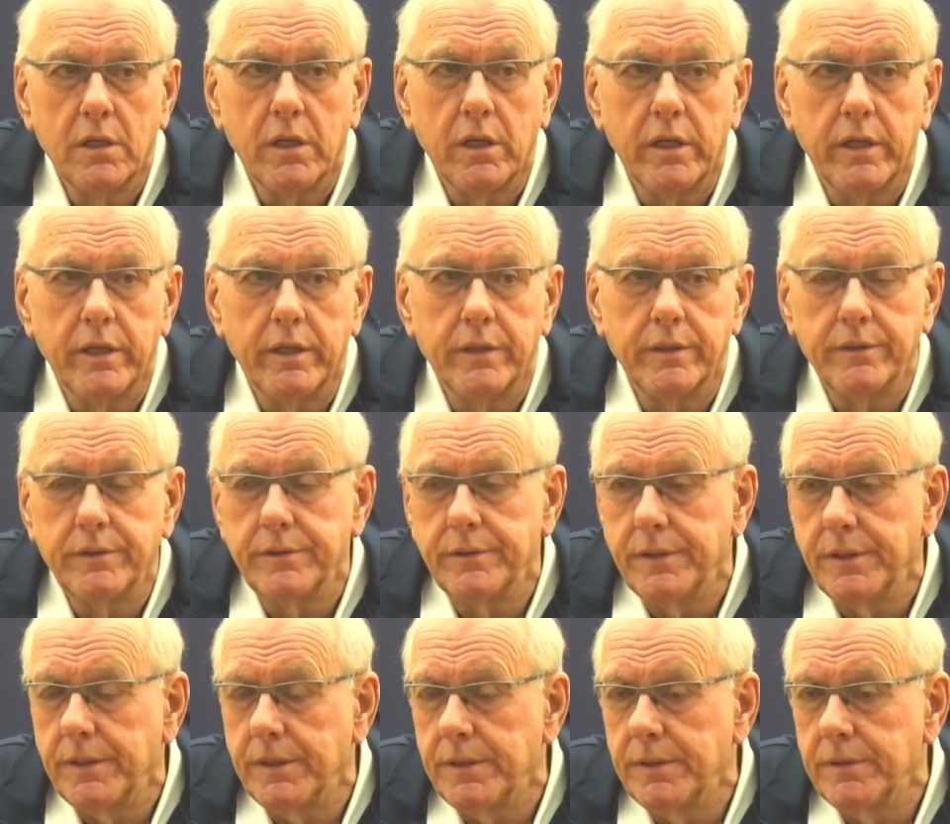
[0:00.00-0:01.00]
and
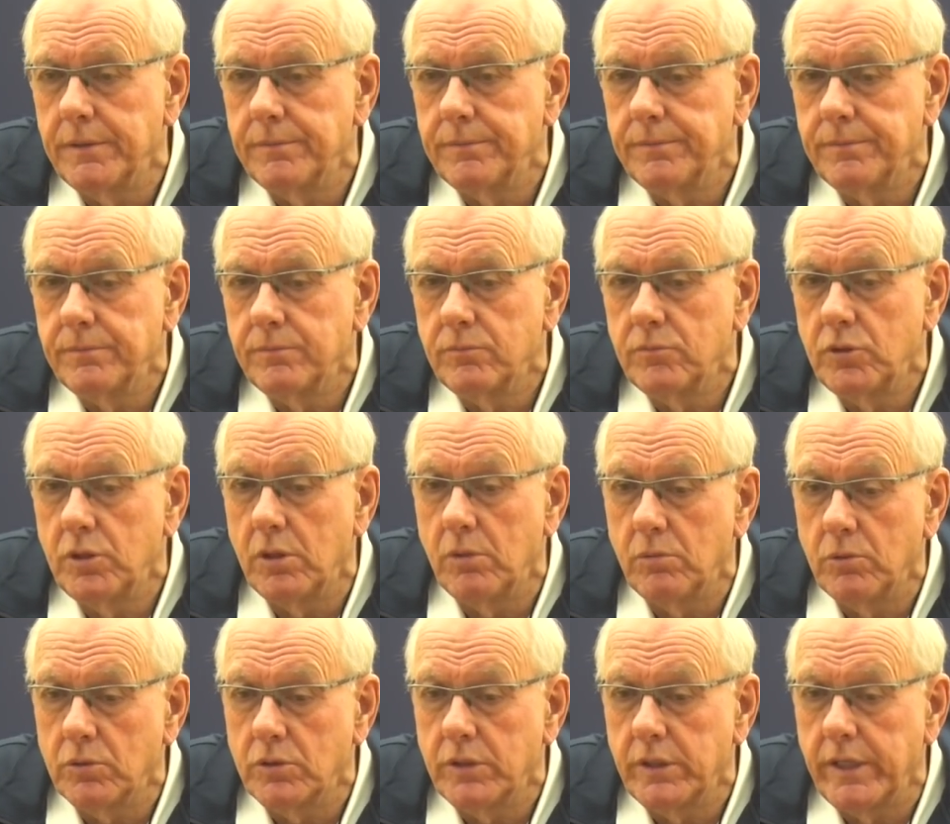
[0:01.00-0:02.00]

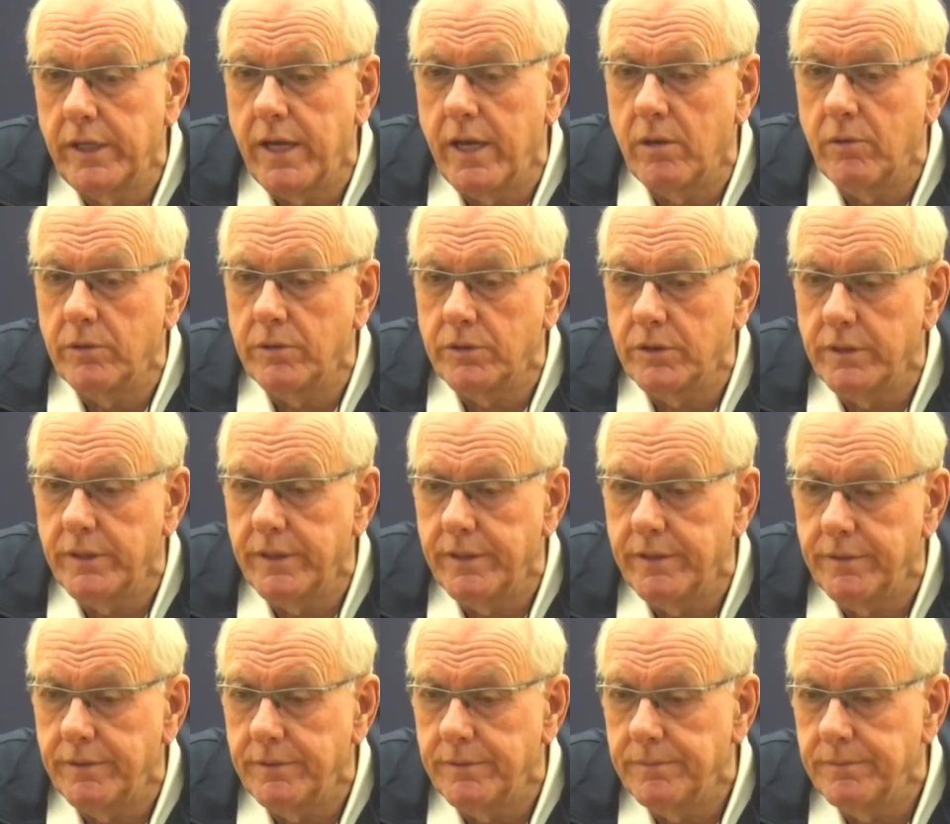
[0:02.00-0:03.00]
we'll see how his
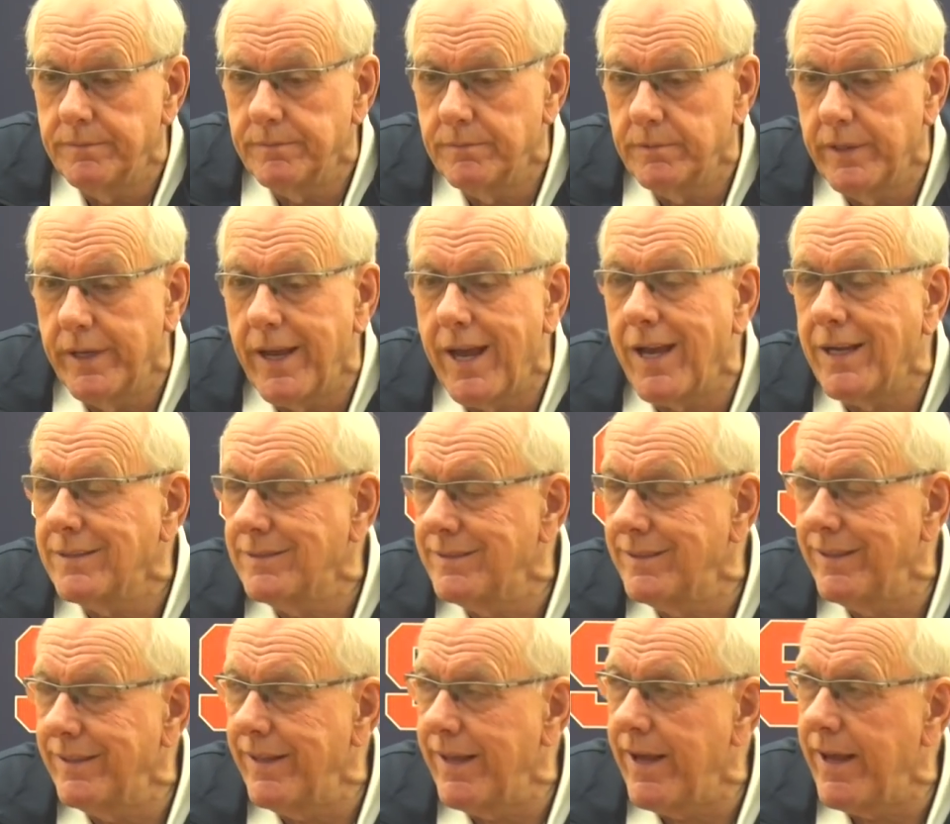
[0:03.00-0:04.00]
knee reacts
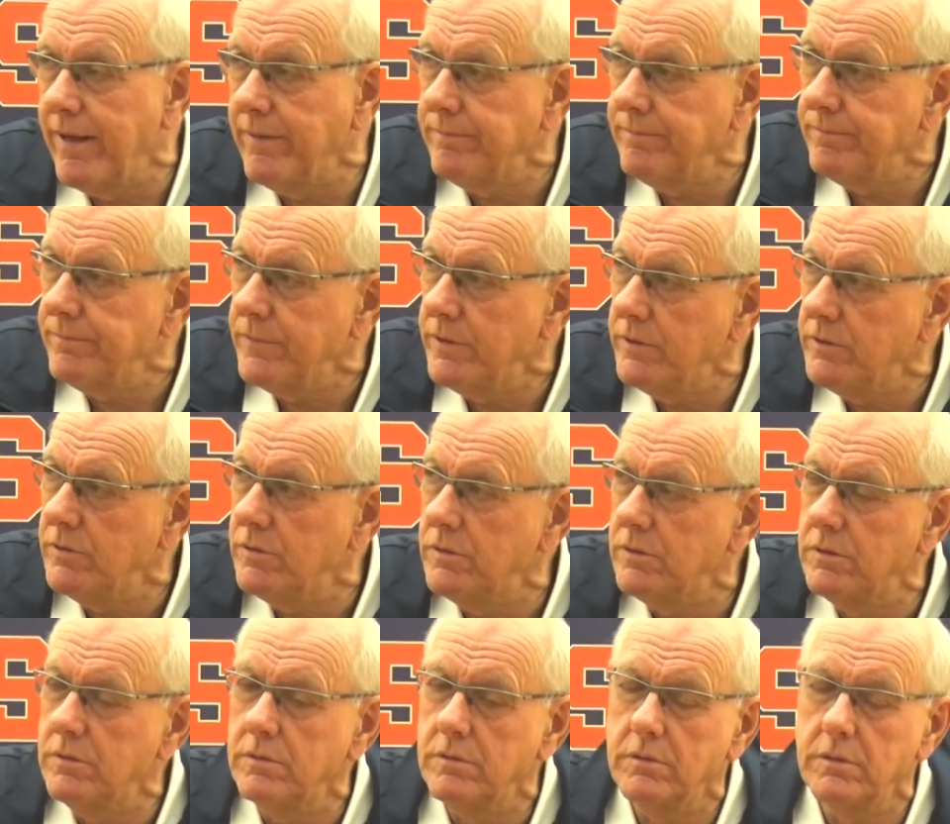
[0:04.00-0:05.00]
to that.
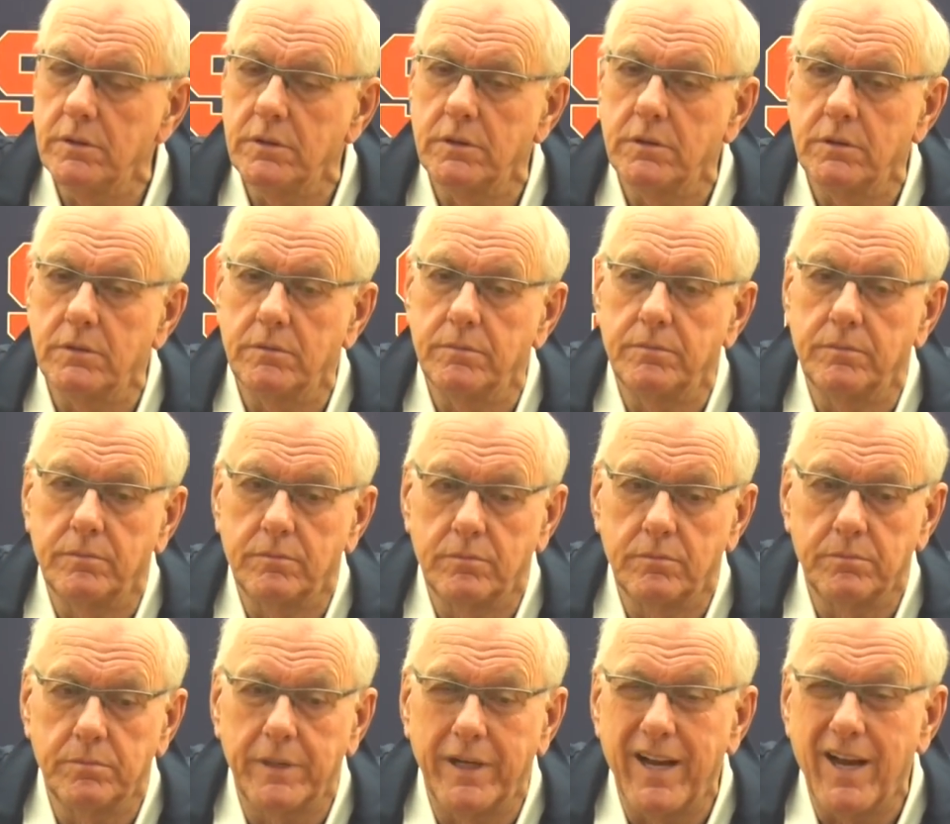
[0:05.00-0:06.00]
He's
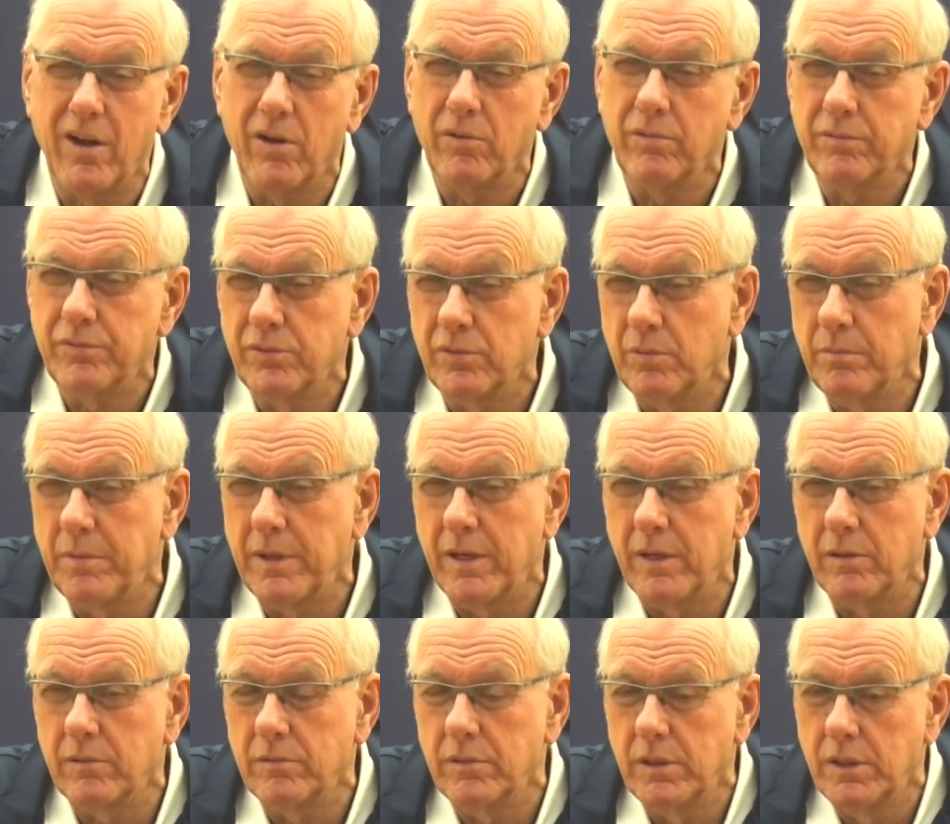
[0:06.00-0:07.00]
been out for
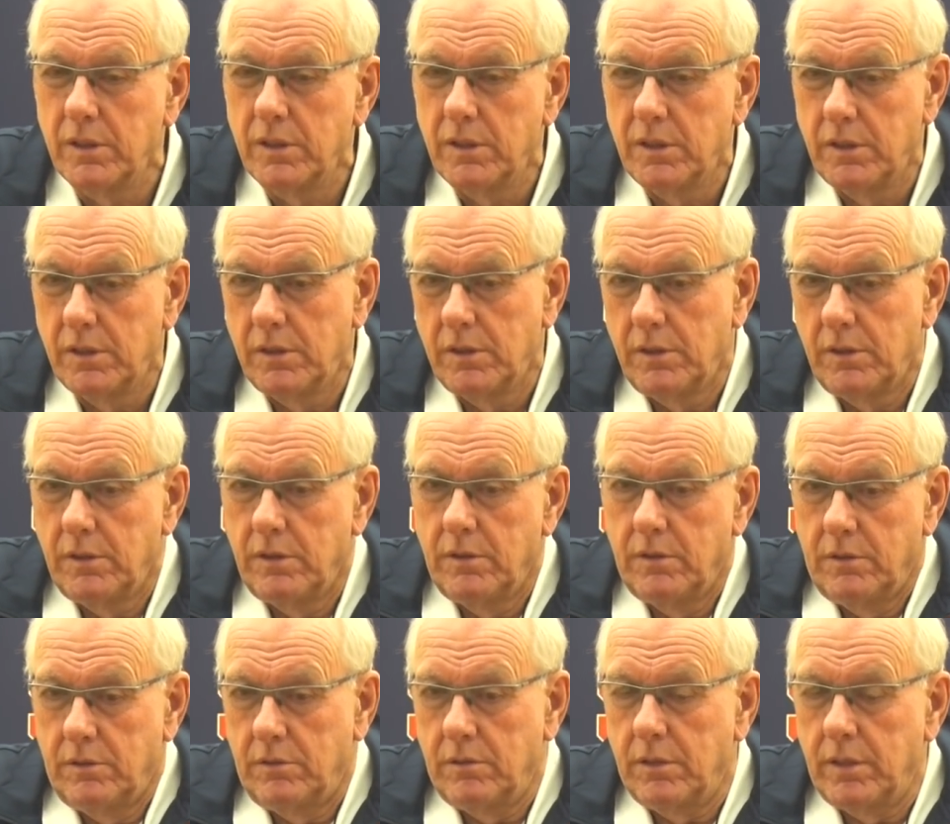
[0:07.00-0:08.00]
about
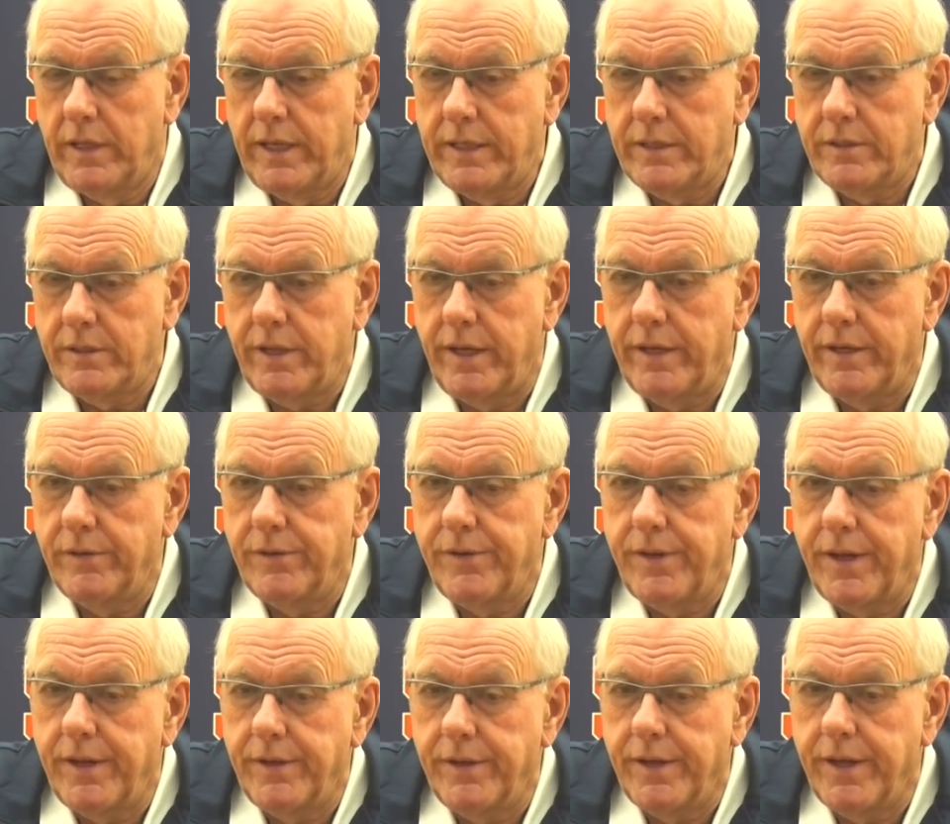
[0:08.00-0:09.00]
the last 8 or
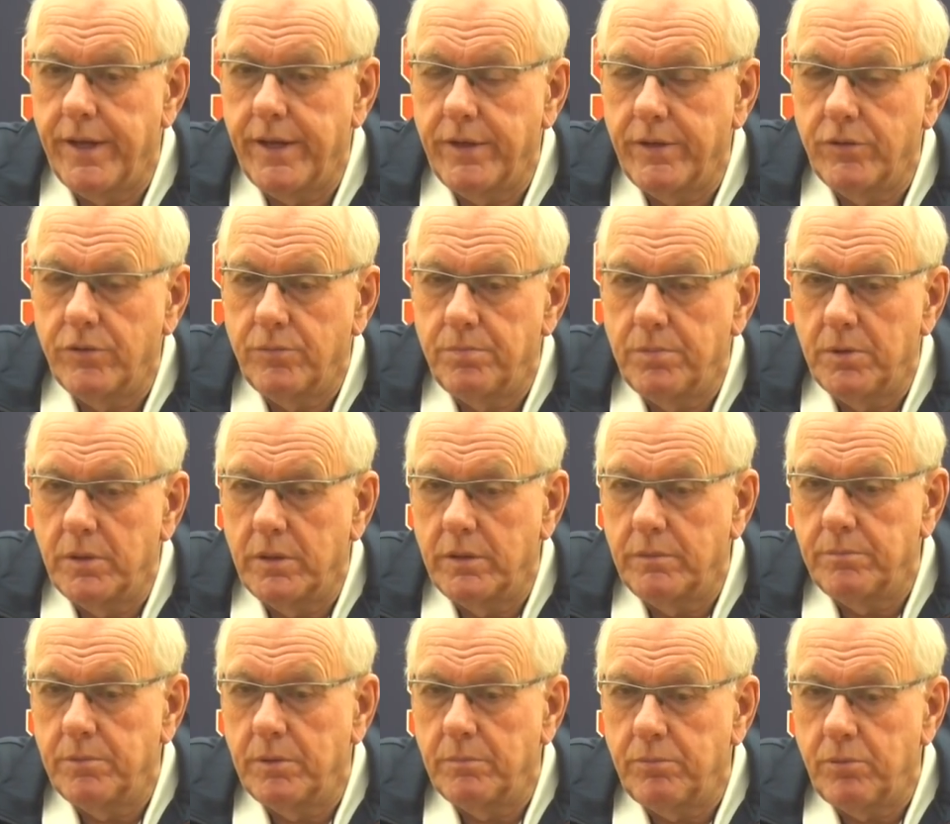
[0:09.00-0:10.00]
10 days,
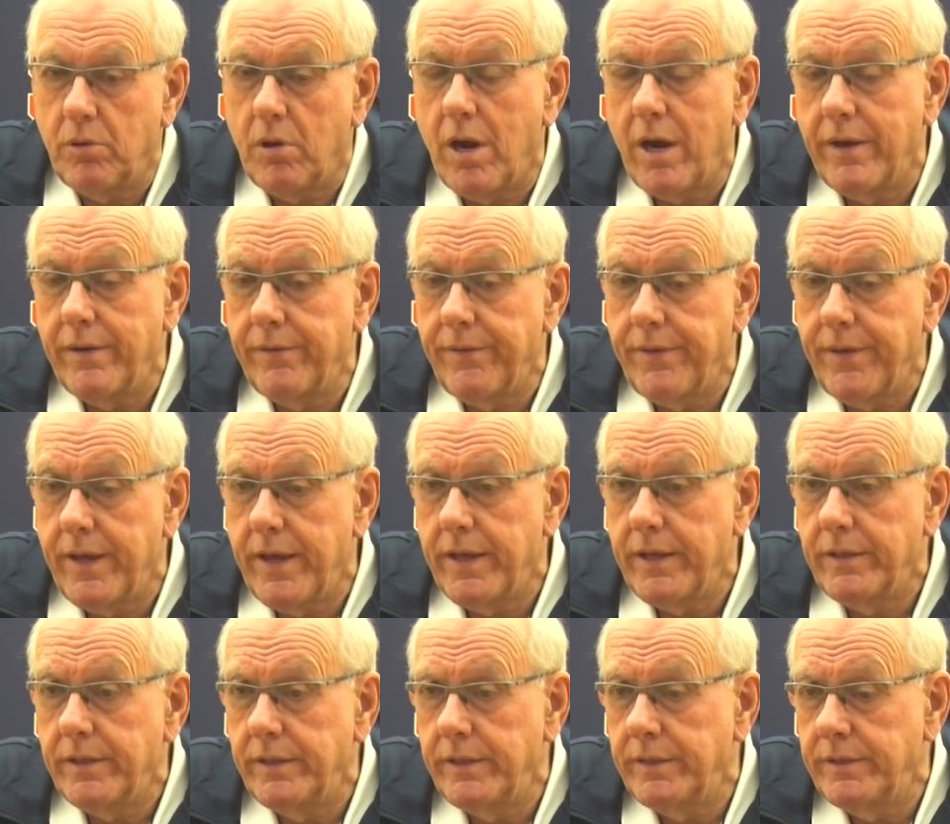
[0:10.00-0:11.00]
but prior to
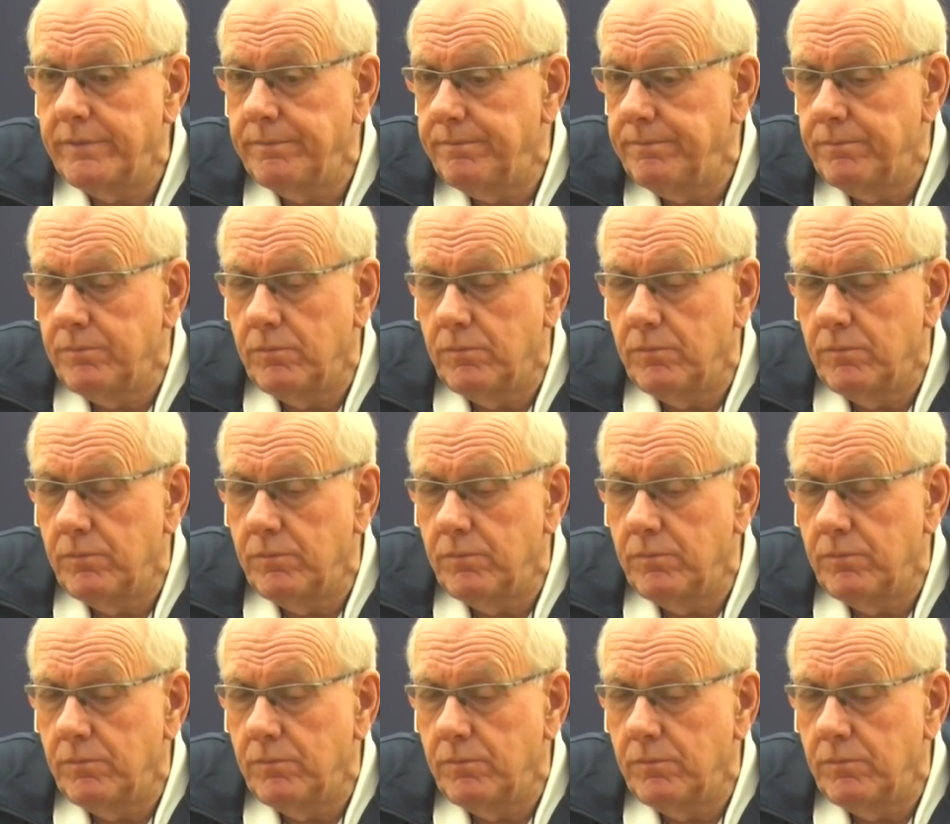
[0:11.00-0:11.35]
that he